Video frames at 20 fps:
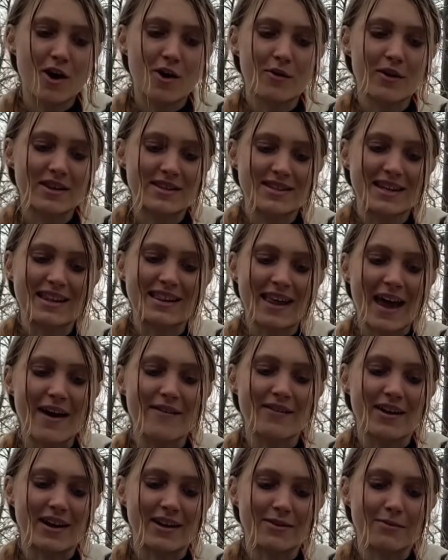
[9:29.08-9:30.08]
it's
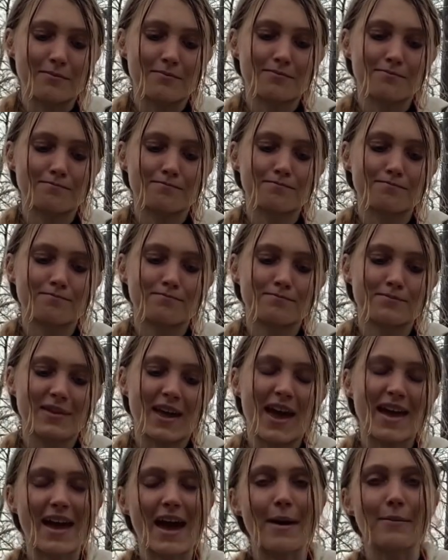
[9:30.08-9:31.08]
11
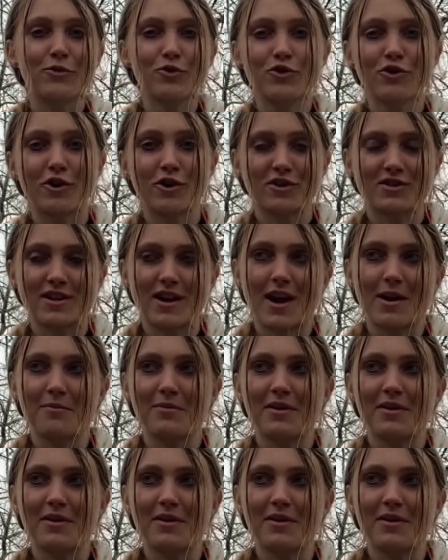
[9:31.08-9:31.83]
a.m. New York time,